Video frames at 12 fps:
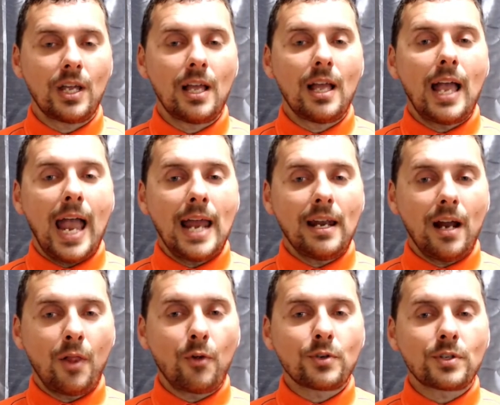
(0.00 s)
and
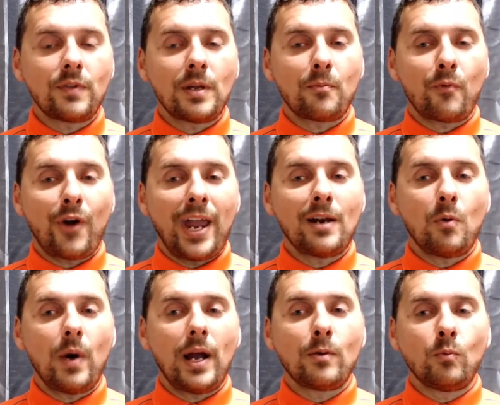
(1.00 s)
others of them ran
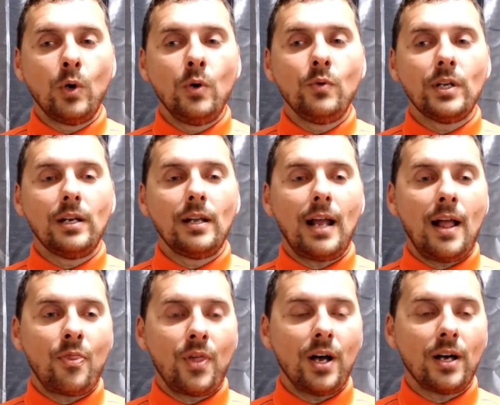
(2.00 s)
away wounded, and
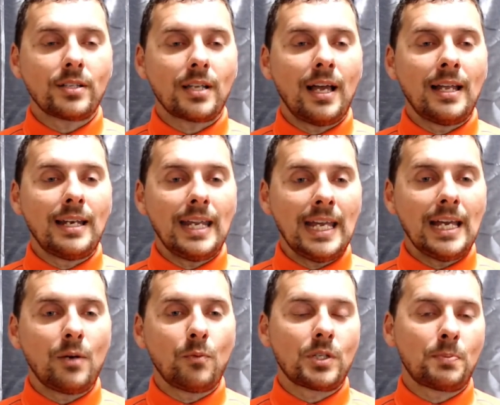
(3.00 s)
thus an end
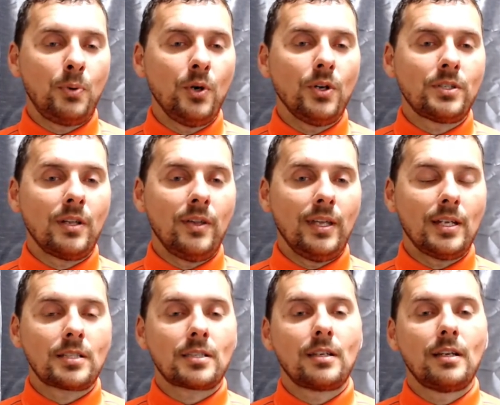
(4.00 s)
was put to
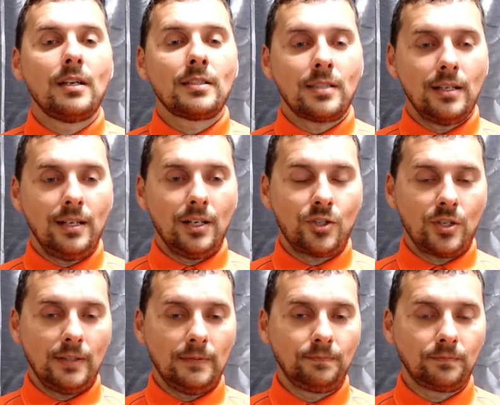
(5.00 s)
this sedition.
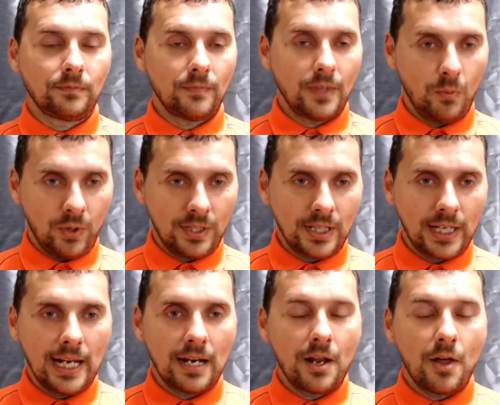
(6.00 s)
Once again,
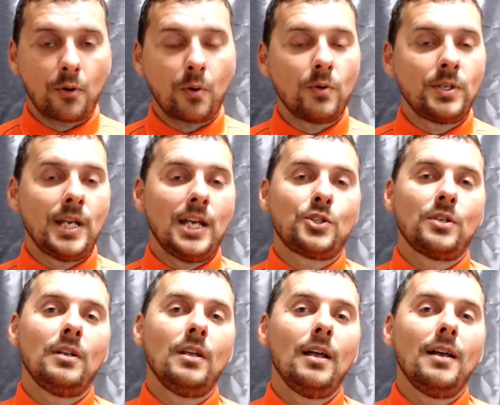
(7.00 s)
another quotation
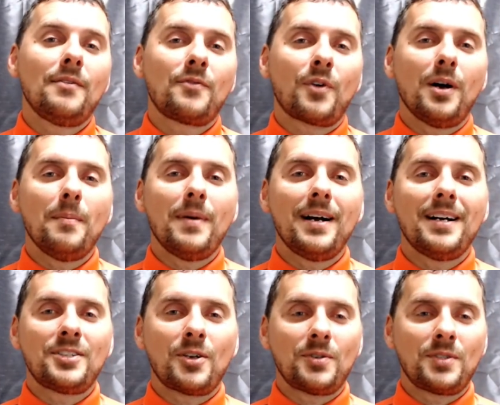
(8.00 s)
from
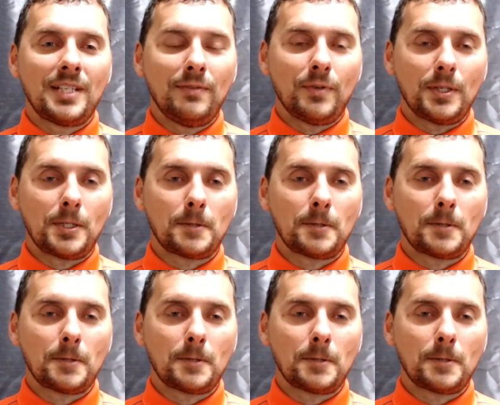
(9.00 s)
Josephus.